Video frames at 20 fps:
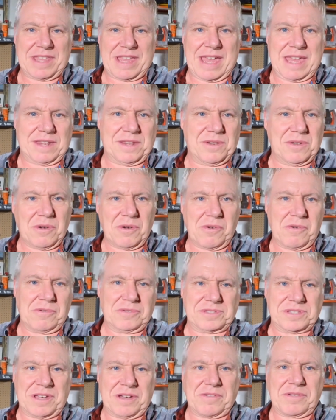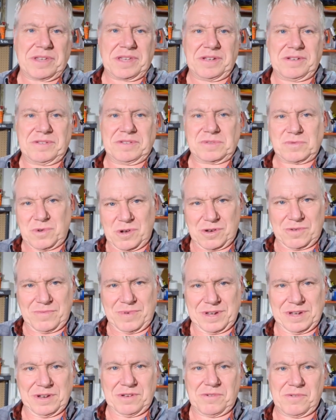that knows how gears work
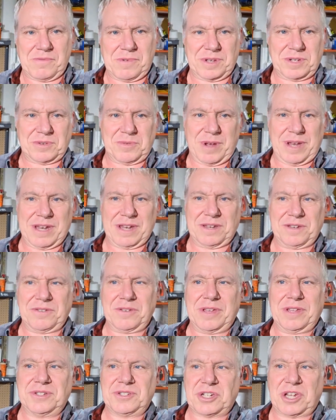would know which way to do it.